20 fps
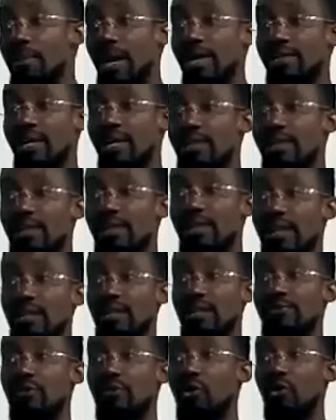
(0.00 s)
minds and
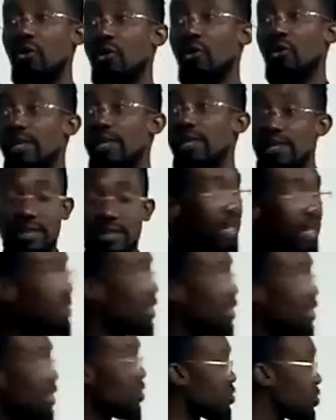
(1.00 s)
then for easy
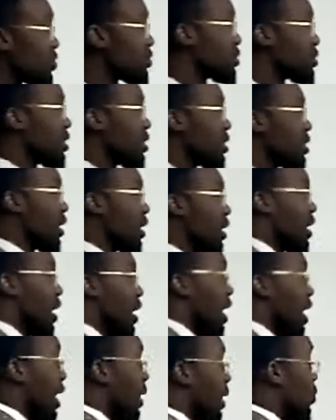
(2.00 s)
execution,
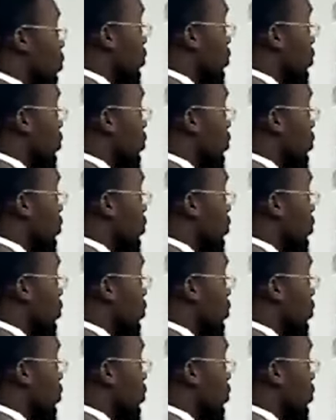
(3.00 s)
I